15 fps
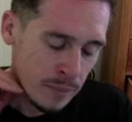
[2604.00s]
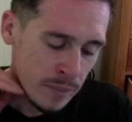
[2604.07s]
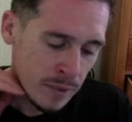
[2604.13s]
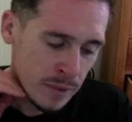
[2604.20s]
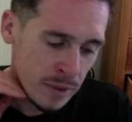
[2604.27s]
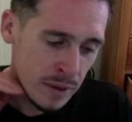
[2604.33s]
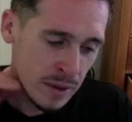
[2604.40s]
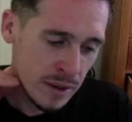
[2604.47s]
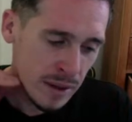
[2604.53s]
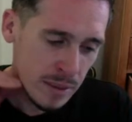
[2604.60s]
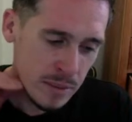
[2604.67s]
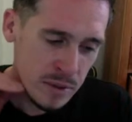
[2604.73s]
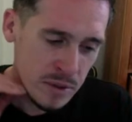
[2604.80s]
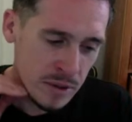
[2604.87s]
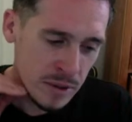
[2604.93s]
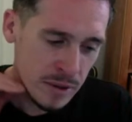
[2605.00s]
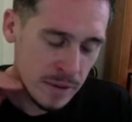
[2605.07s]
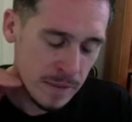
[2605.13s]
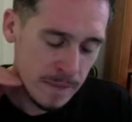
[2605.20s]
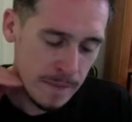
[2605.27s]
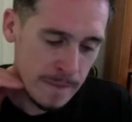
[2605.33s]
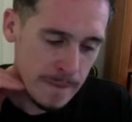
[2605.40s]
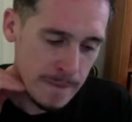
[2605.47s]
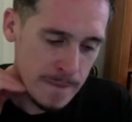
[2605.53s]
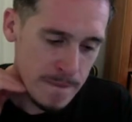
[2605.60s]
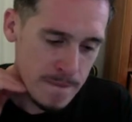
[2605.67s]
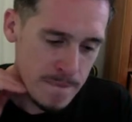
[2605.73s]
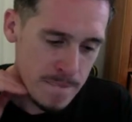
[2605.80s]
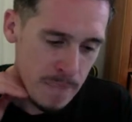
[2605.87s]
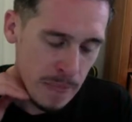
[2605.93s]
The name is like
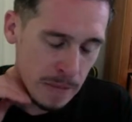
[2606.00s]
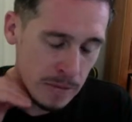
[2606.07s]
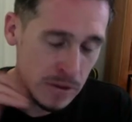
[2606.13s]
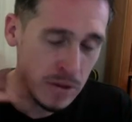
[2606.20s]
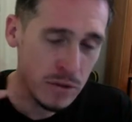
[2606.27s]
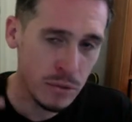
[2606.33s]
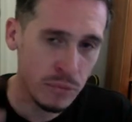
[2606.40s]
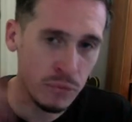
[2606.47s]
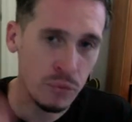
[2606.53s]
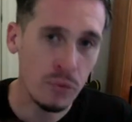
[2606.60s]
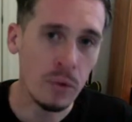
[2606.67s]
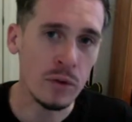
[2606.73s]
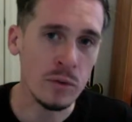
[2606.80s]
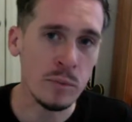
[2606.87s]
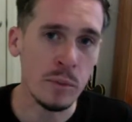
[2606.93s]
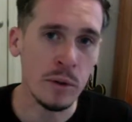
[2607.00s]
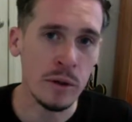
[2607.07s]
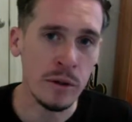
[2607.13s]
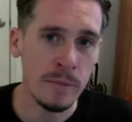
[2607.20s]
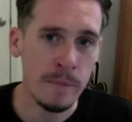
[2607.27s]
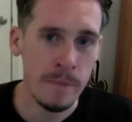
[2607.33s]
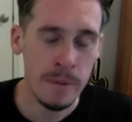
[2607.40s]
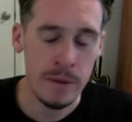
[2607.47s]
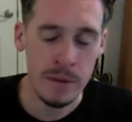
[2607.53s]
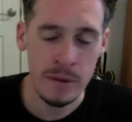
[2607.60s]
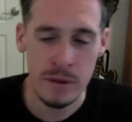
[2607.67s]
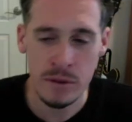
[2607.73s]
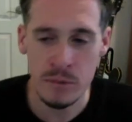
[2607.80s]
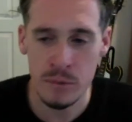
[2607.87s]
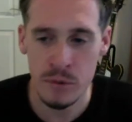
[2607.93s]
I think it's called Frostbite. I think
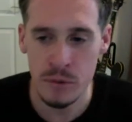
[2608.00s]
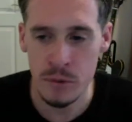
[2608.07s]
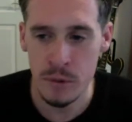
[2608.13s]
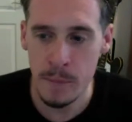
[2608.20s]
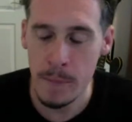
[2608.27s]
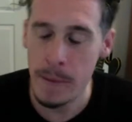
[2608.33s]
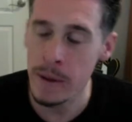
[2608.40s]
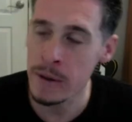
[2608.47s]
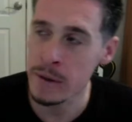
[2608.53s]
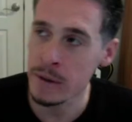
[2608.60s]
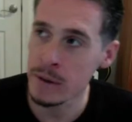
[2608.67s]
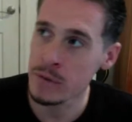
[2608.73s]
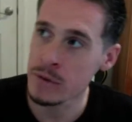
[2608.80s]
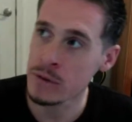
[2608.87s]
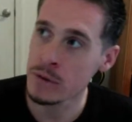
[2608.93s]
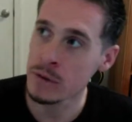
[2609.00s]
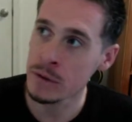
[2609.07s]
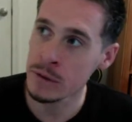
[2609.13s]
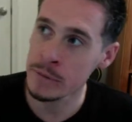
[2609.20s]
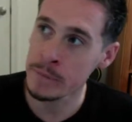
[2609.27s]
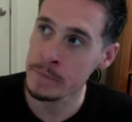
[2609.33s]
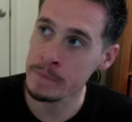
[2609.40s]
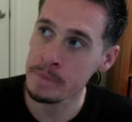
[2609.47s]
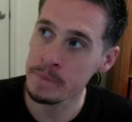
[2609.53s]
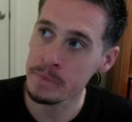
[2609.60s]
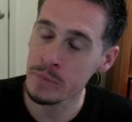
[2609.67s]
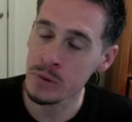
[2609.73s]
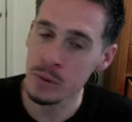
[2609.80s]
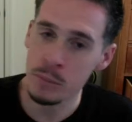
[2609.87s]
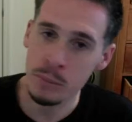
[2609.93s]
that's what it's called. And I got the
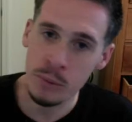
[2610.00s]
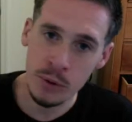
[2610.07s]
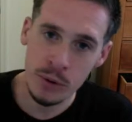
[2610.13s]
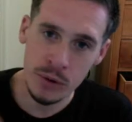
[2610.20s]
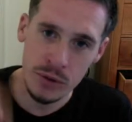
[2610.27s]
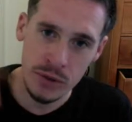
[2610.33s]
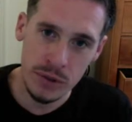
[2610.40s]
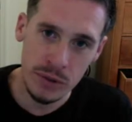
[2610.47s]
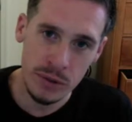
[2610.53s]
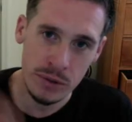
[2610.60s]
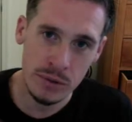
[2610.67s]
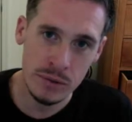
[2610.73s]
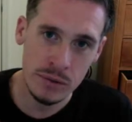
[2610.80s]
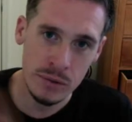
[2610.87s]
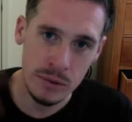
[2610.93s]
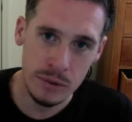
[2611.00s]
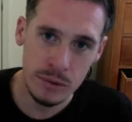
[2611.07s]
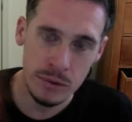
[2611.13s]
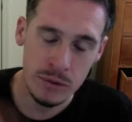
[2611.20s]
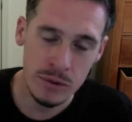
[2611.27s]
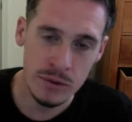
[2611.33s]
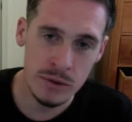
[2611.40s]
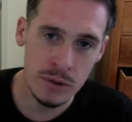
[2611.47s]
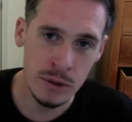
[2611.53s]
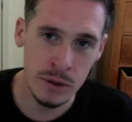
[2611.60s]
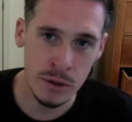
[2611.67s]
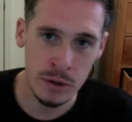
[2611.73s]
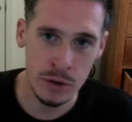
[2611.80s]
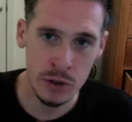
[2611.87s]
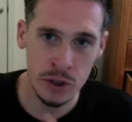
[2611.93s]
Boss
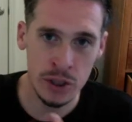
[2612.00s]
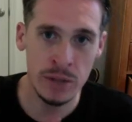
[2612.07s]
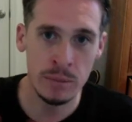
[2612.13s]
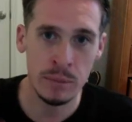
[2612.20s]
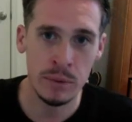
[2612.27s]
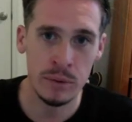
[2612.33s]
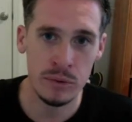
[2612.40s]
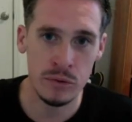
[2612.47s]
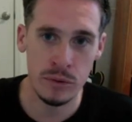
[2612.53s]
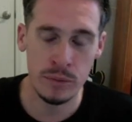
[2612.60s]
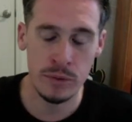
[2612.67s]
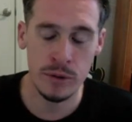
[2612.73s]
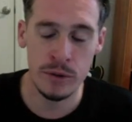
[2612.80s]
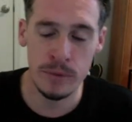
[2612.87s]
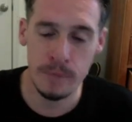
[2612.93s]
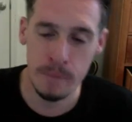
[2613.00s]
shape drip tip.